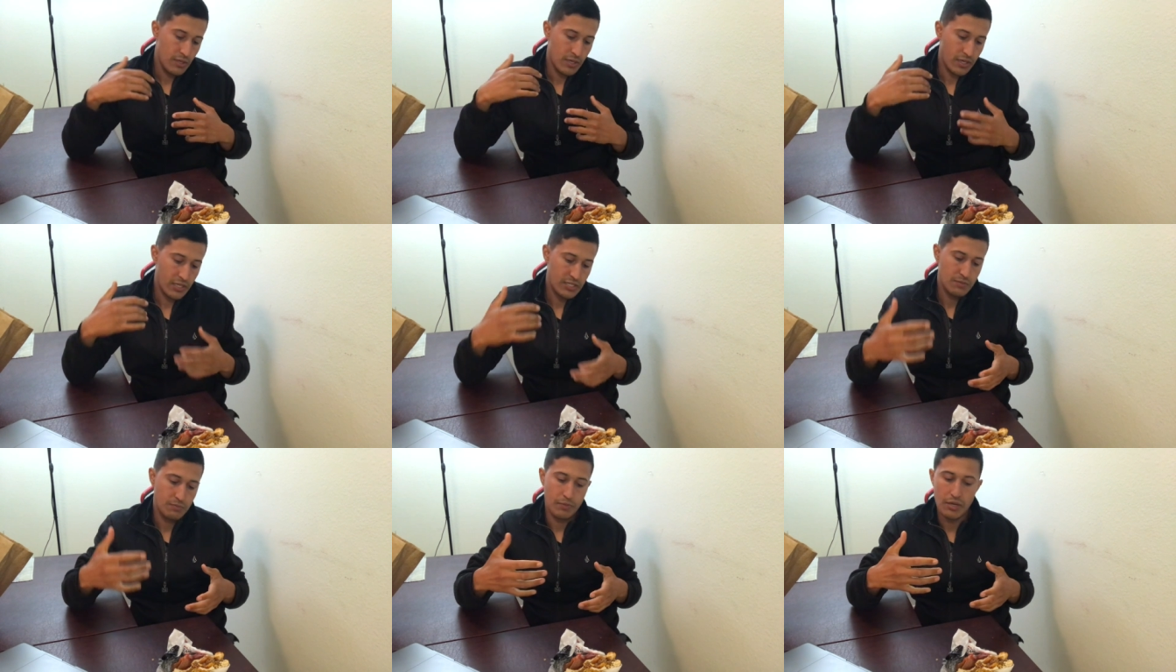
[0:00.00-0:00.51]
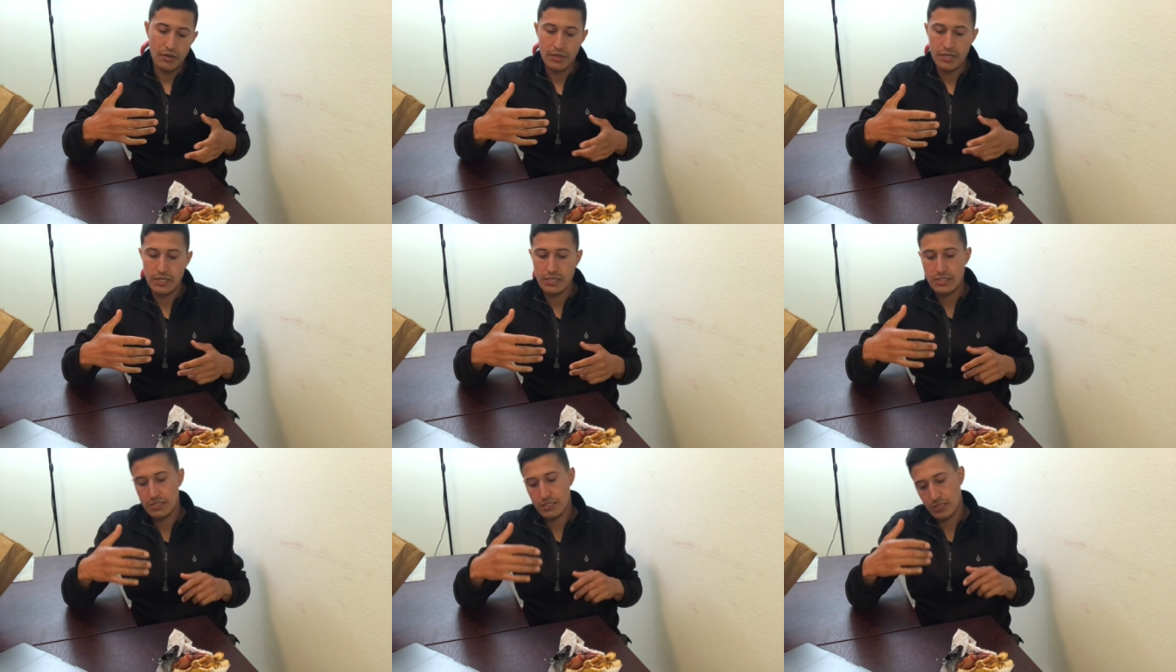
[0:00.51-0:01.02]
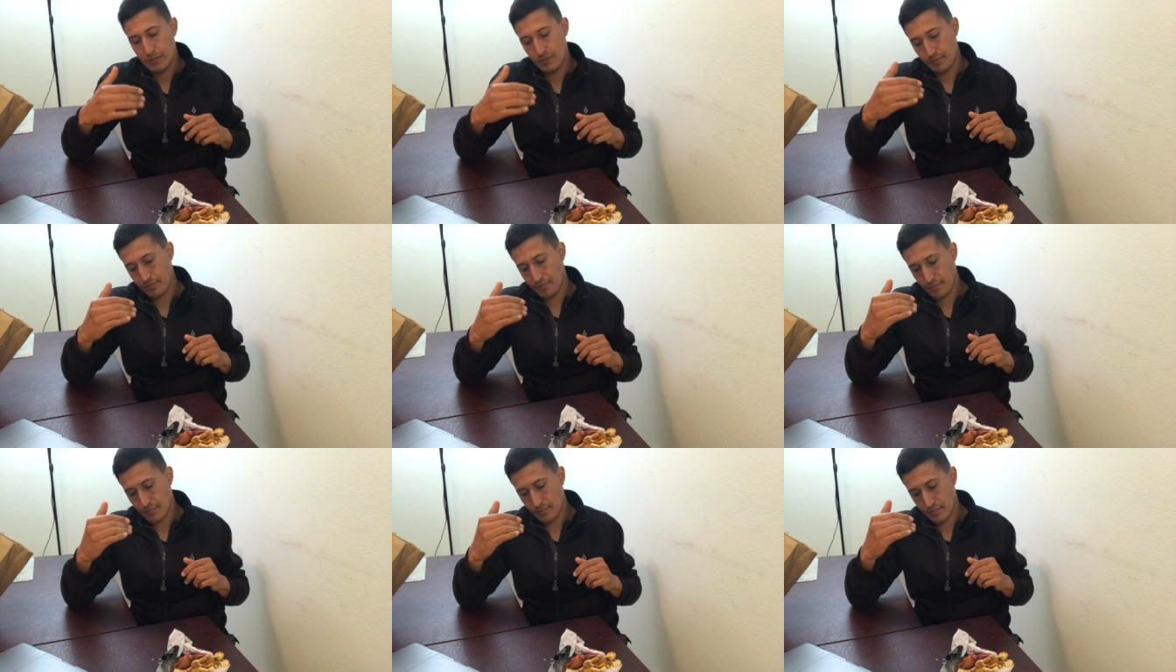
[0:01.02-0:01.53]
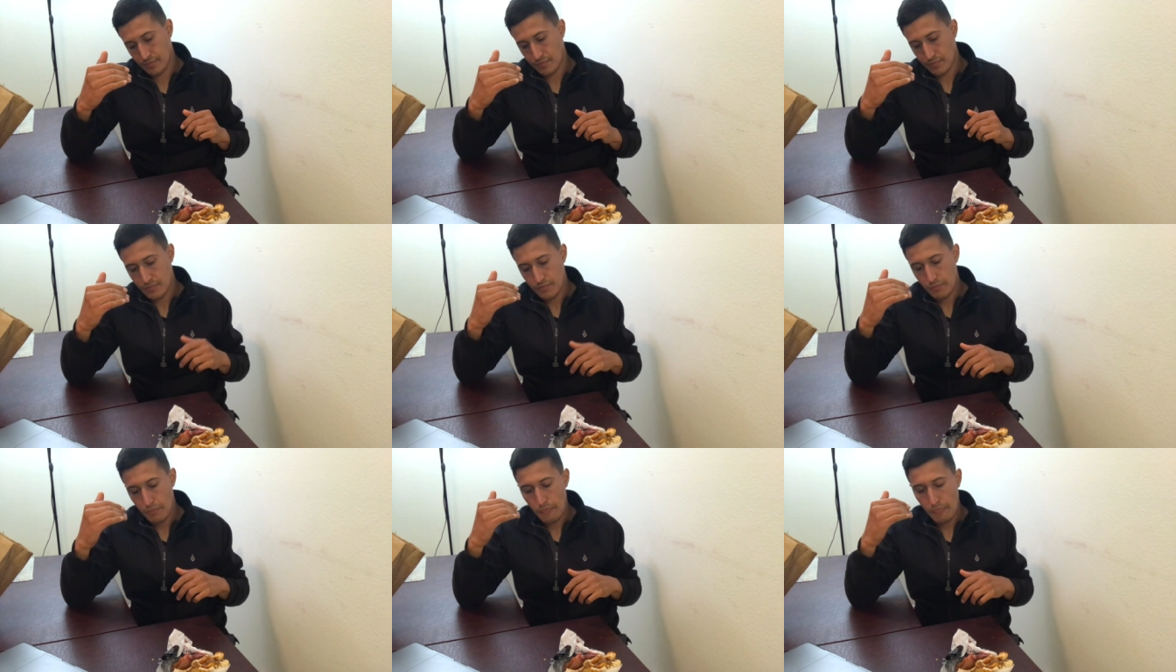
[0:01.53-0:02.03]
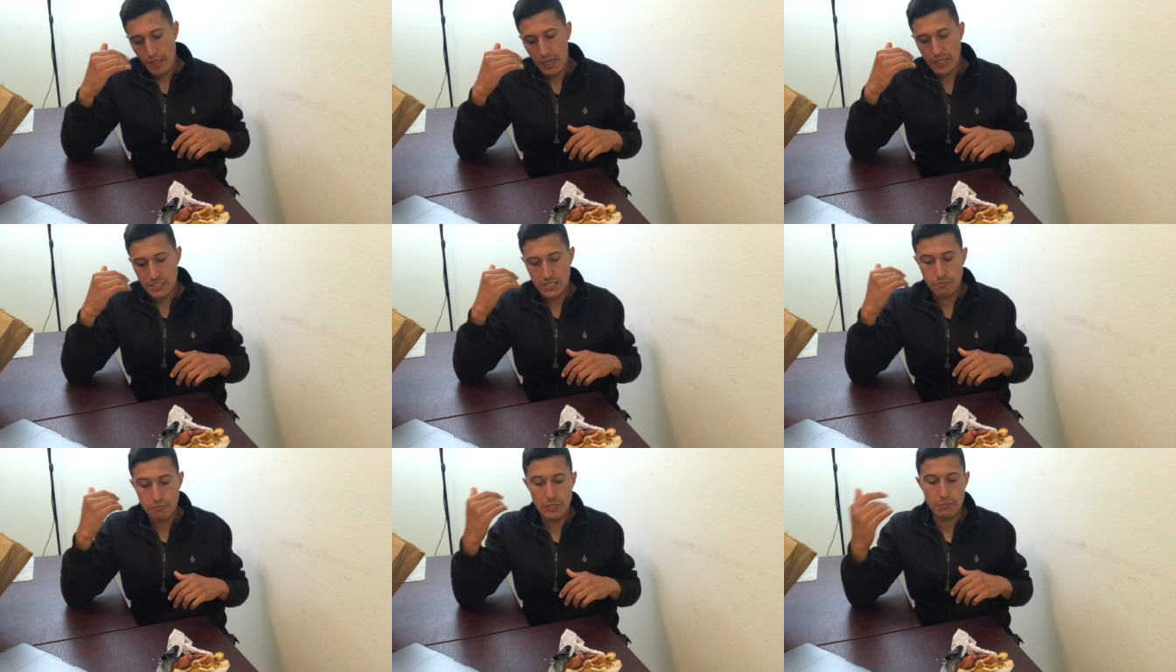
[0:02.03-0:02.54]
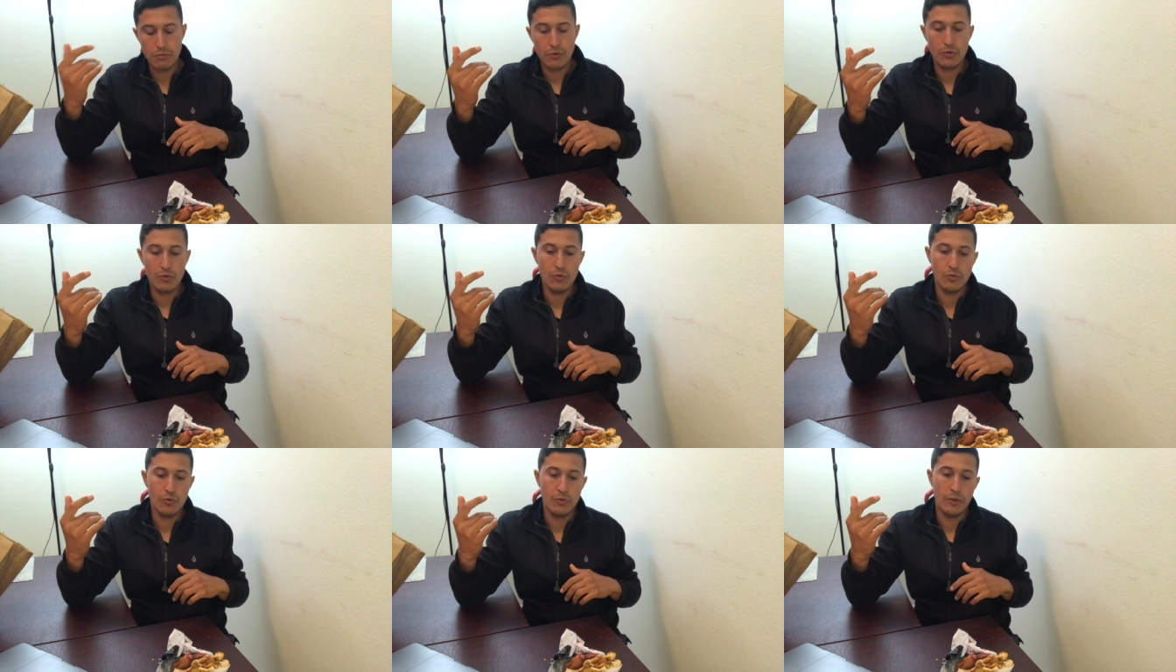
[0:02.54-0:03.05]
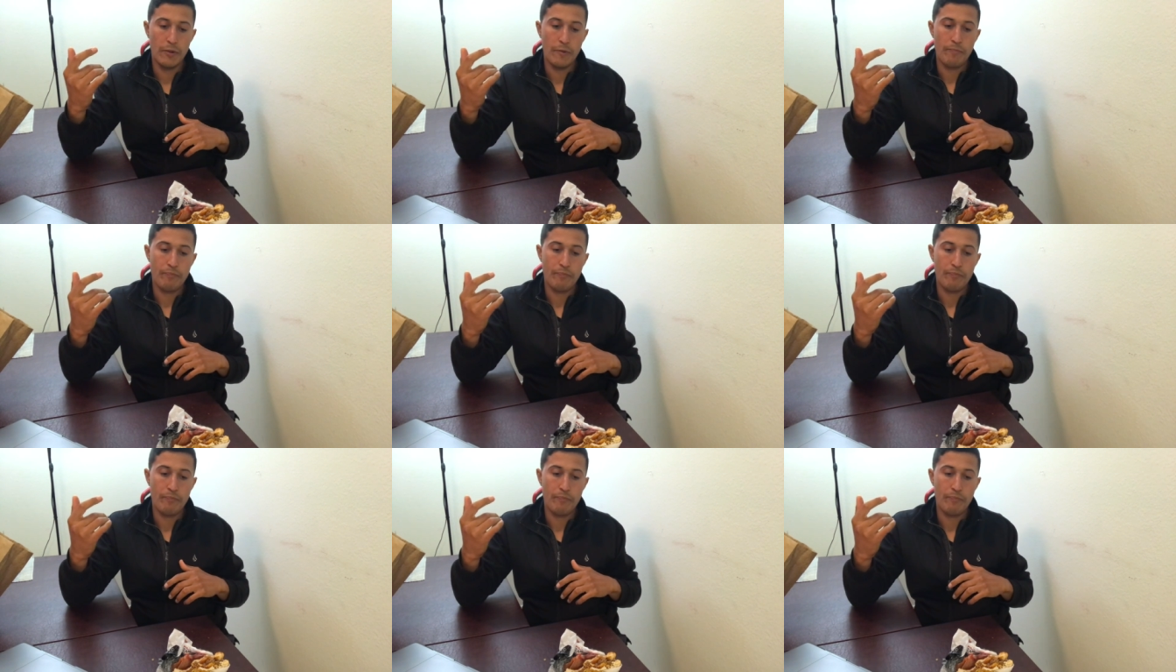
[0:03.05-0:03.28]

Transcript: experience, I see people who